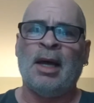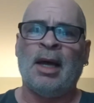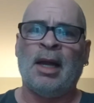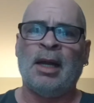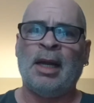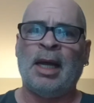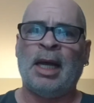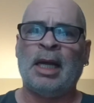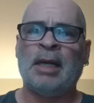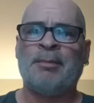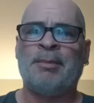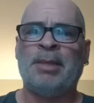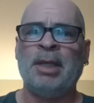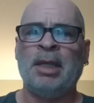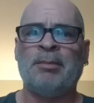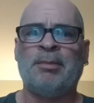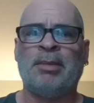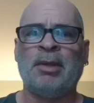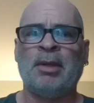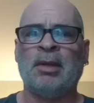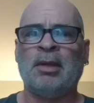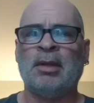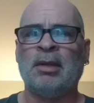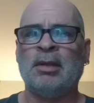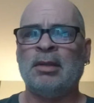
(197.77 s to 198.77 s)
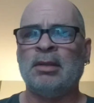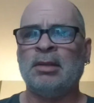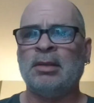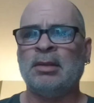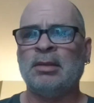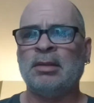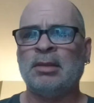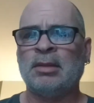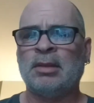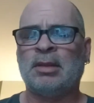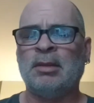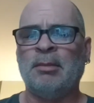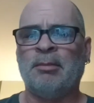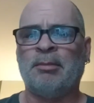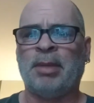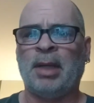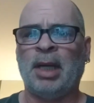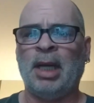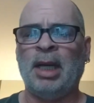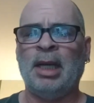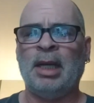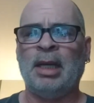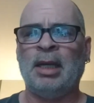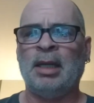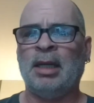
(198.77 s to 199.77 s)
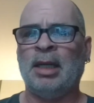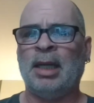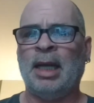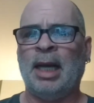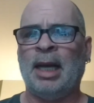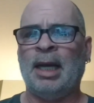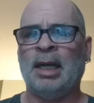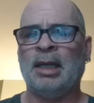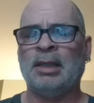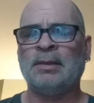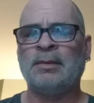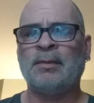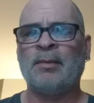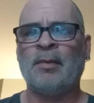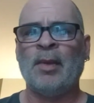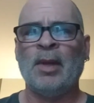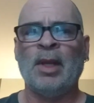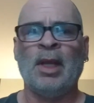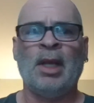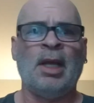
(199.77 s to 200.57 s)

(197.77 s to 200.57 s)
lot of people complain that